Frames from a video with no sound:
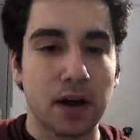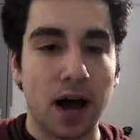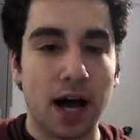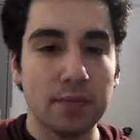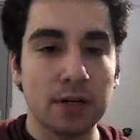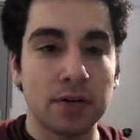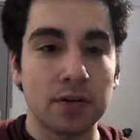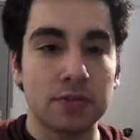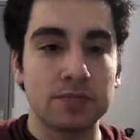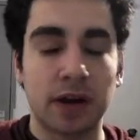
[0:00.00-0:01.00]
I am
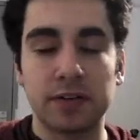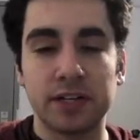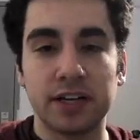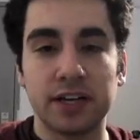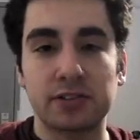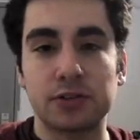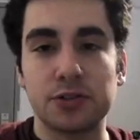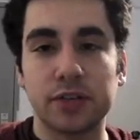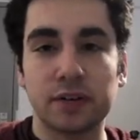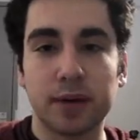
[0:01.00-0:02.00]
very
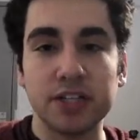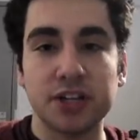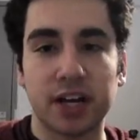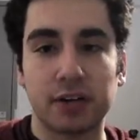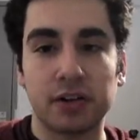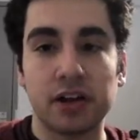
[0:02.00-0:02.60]
inclusive in my channel,